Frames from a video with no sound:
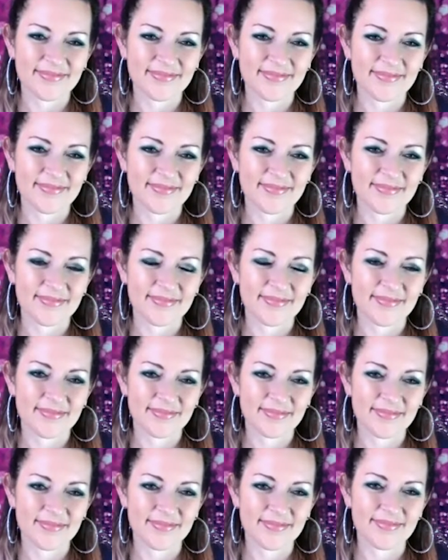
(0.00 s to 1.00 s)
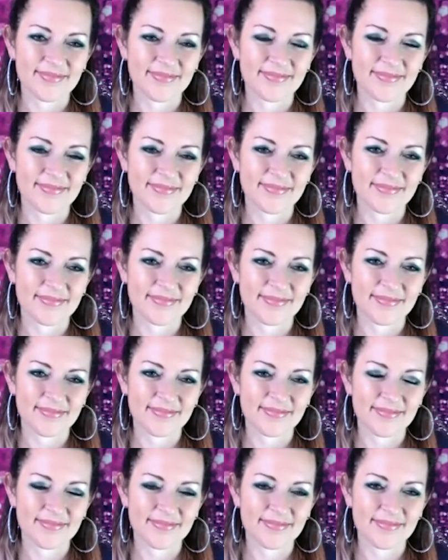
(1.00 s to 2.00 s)

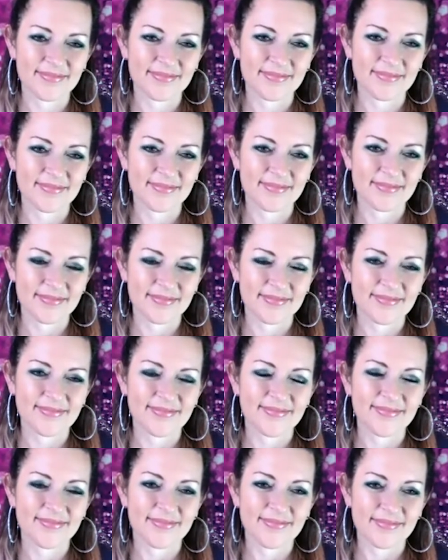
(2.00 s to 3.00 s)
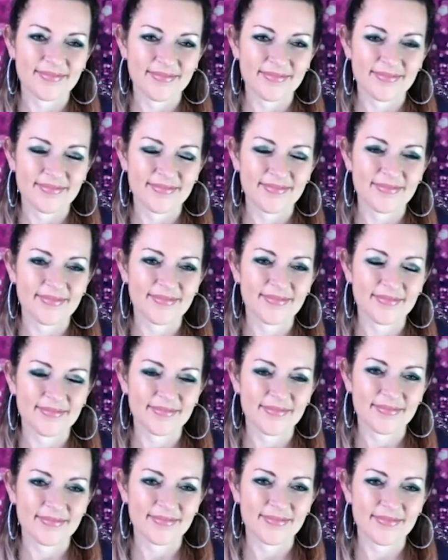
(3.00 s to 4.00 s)

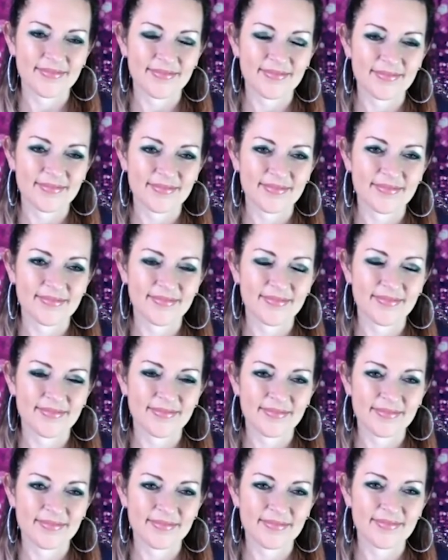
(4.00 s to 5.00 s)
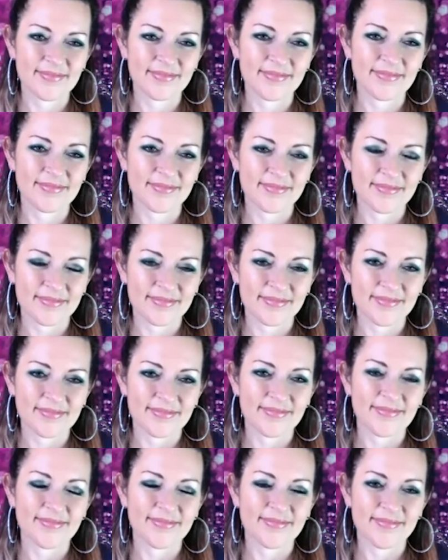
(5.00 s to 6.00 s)

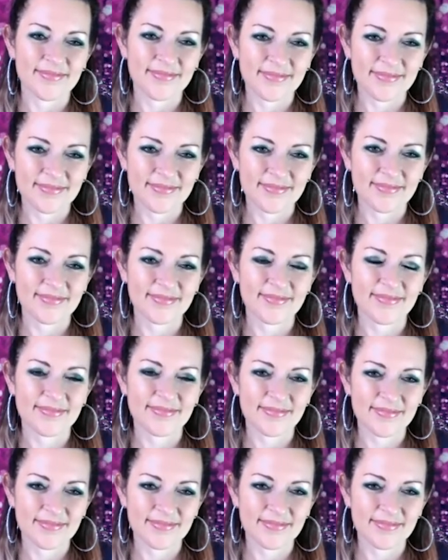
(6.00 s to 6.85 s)
(not speaking)